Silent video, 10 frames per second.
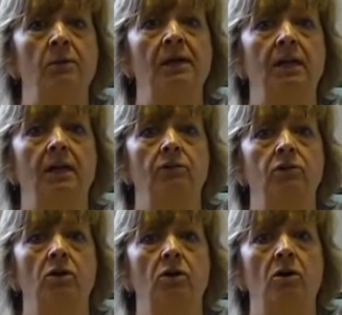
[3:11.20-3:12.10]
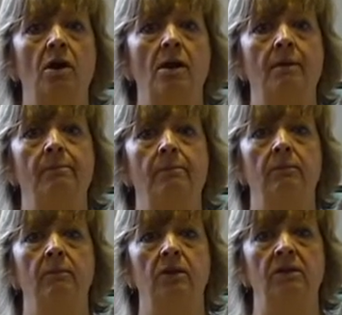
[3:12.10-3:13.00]
quickly on your
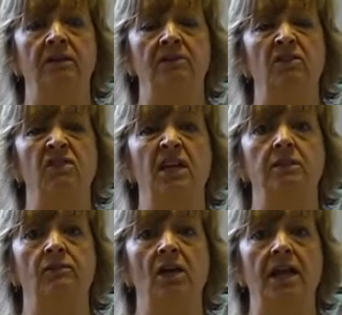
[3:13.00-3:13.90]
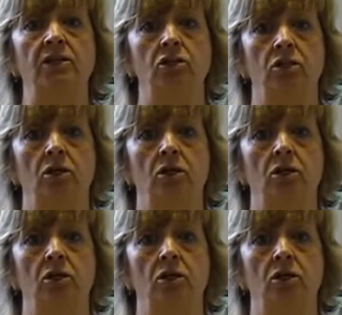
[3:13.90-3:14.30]
that side of your lecture